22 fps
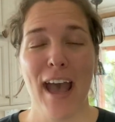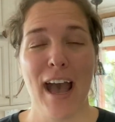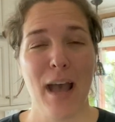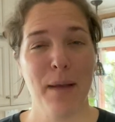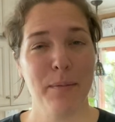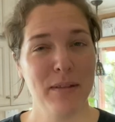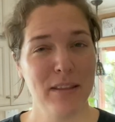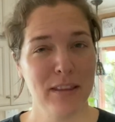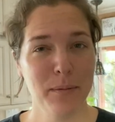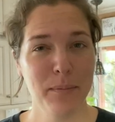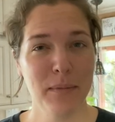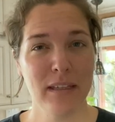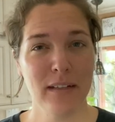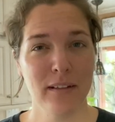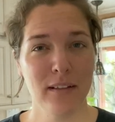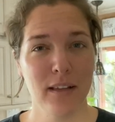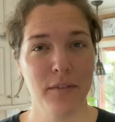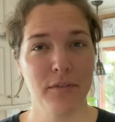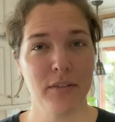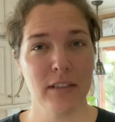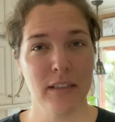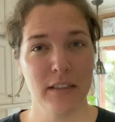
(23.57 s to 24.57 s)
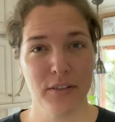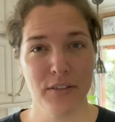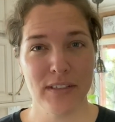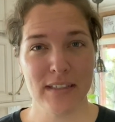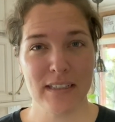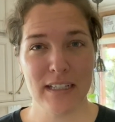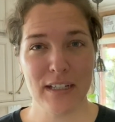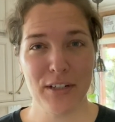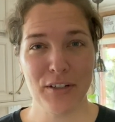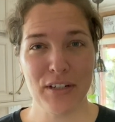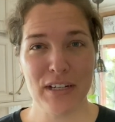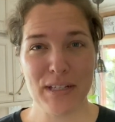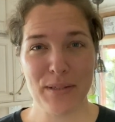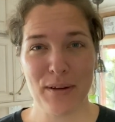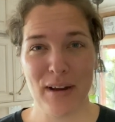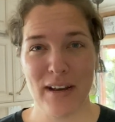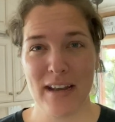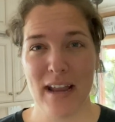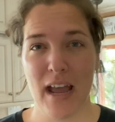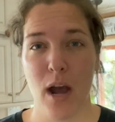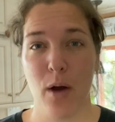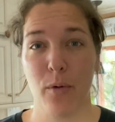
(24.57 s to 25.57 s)
I'm in the middle of a little series
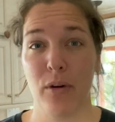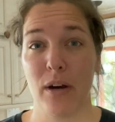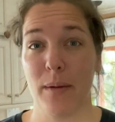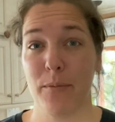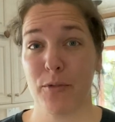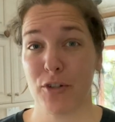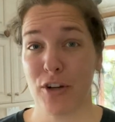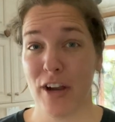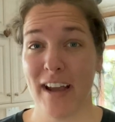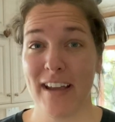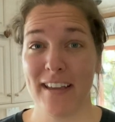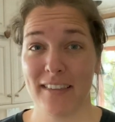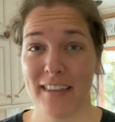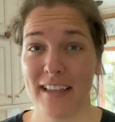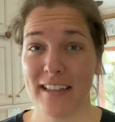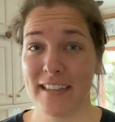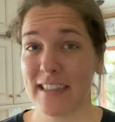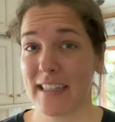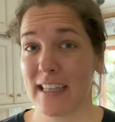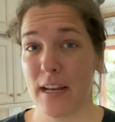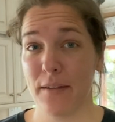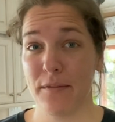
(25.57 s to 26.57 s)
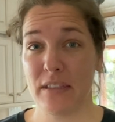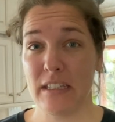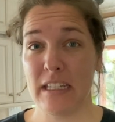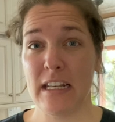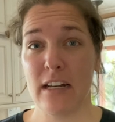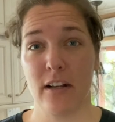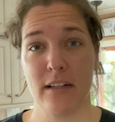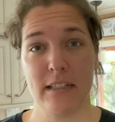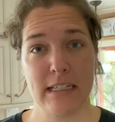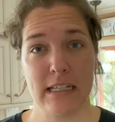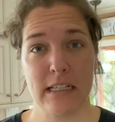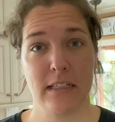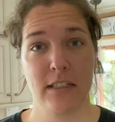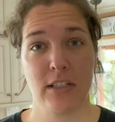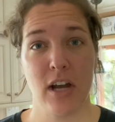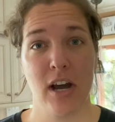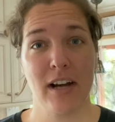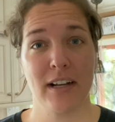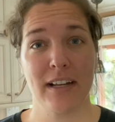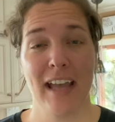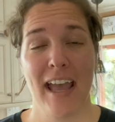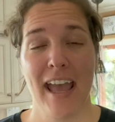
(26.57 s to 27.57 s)
right now where I'm trying things that I've seen on
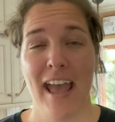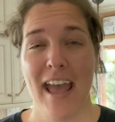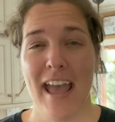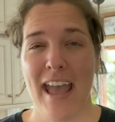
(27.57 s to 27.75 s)
TikTok